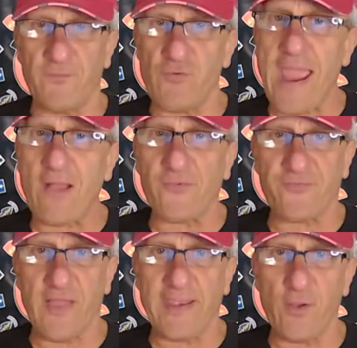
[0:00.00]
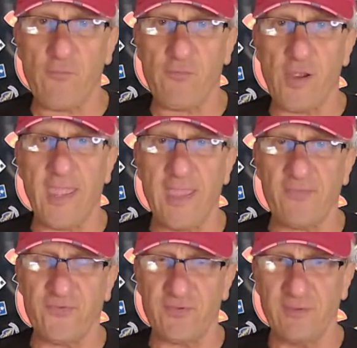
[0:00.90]
rounds flying over our
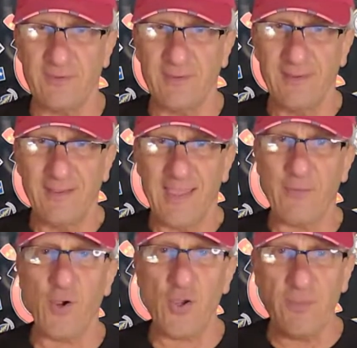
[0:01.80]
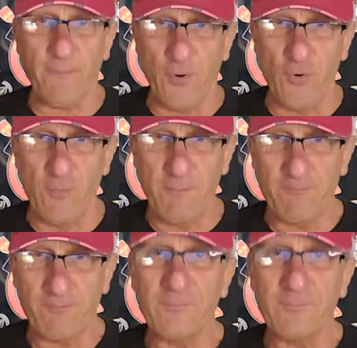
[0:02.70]
heads. We heard the boom.